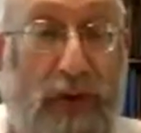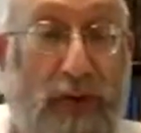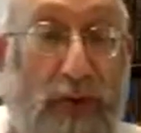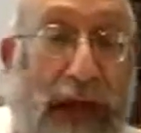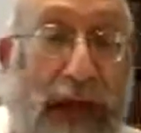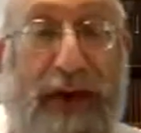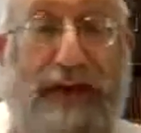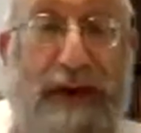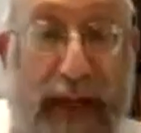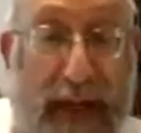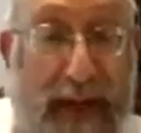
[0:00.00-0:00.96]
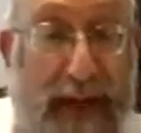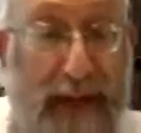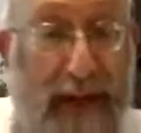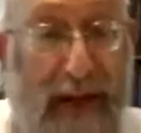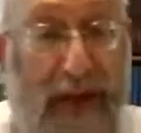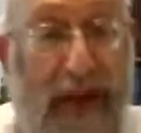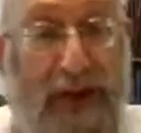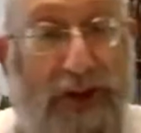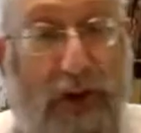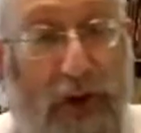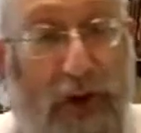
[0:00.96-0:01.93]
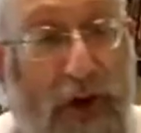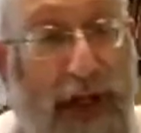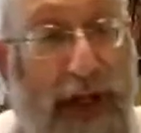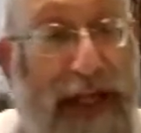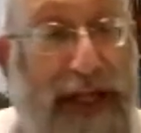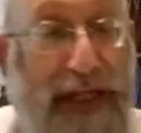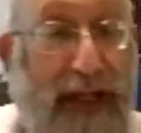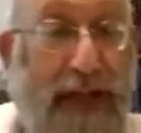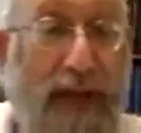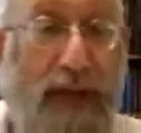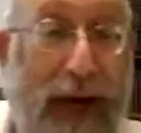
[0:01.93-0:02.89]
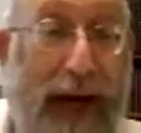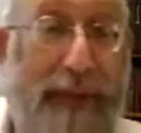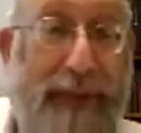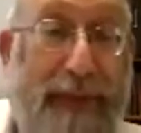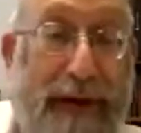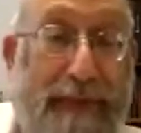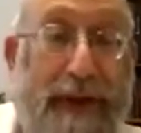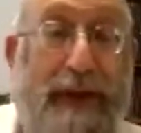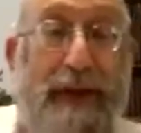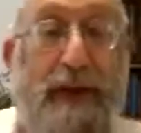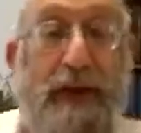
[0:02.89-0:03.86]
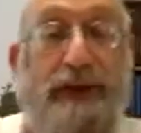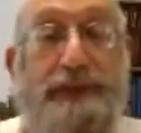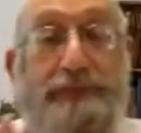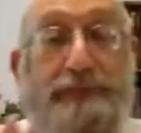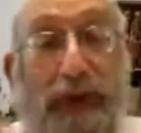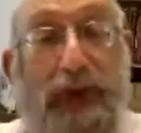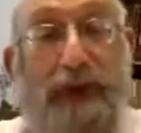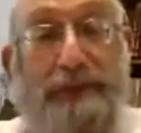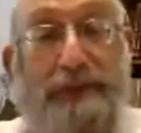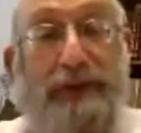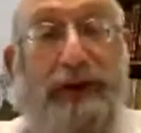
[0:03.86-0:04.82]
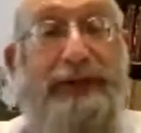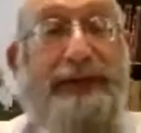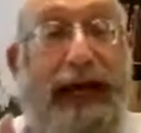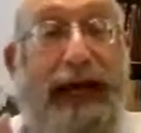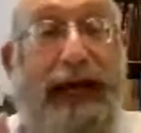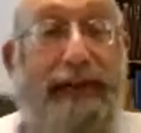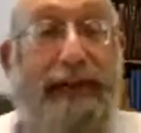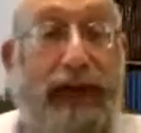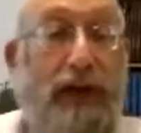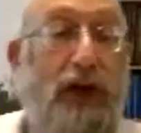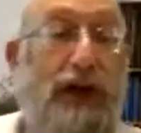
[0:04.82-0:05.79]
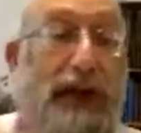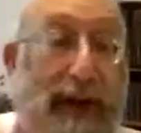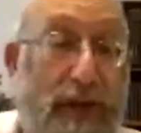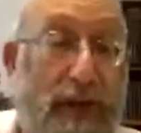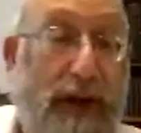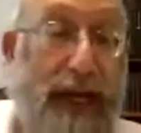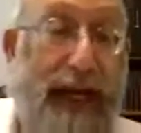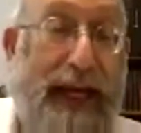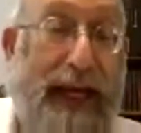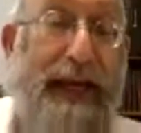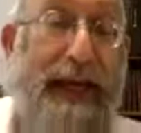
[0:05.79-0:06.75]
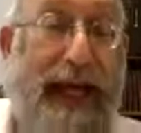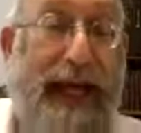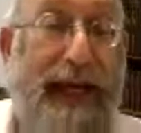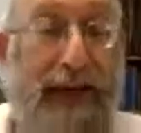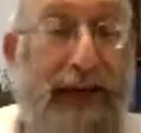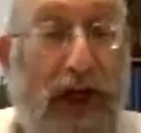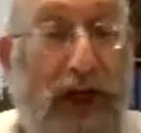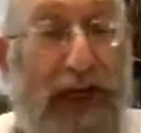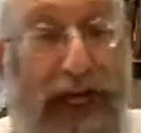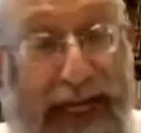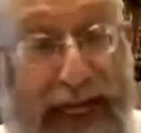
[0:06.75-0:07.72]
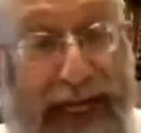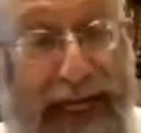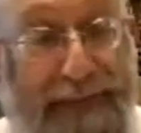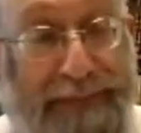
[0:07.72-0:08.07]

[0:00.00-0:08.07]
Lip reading: what do you have to make? So according to the Rambam in Hilchos Brachos and Perek Dalet Halacha Gimel, and again in Halacha Hey,